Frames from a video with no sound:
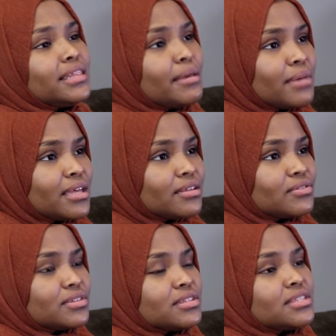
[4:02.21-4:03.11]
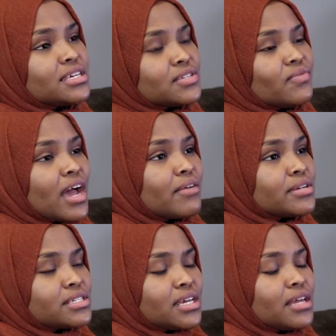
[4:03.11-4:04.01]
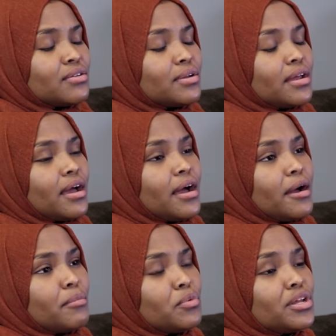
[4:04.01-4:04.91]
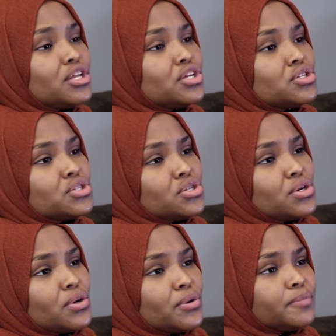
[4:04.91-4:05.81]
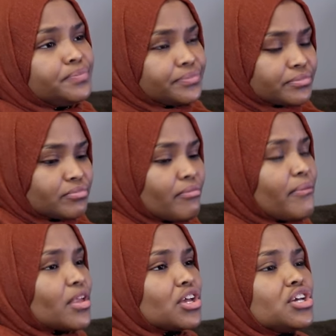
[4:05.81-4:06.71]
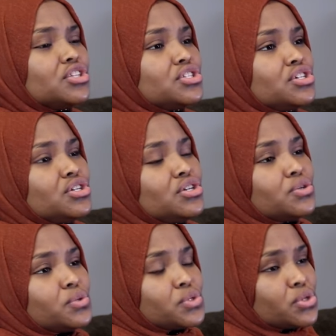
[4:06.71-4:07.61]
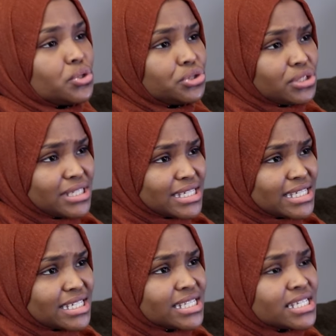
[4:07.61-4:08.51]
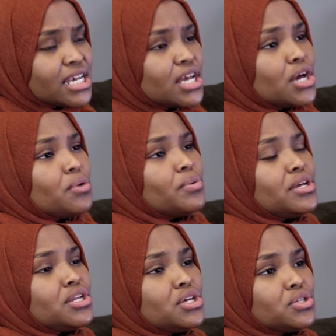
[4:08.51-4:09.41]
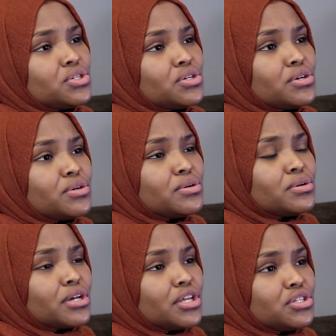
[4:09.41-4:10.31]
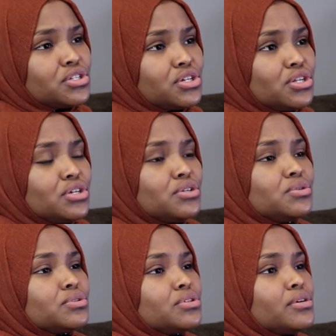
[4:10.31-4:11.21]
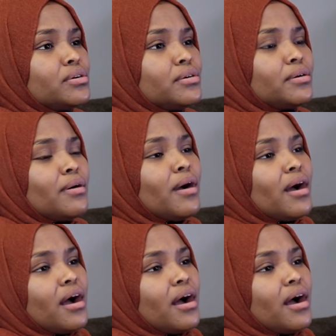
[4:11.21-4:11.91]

limit this virus. And we need to continue to social distance. We need to continue to